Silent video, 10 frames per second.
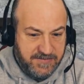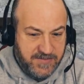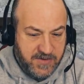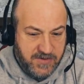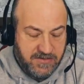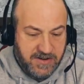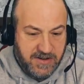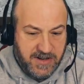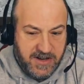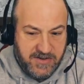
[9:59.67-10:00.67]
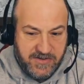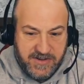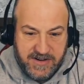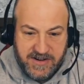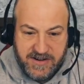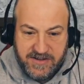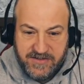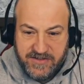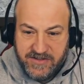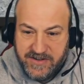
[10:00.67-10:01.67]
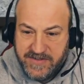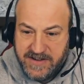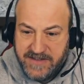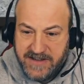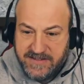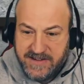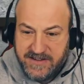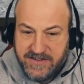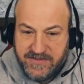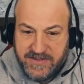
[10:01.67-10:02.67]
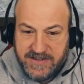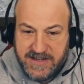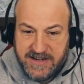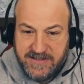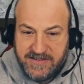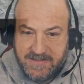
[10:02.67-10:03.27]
or loaned $135,000 for this house.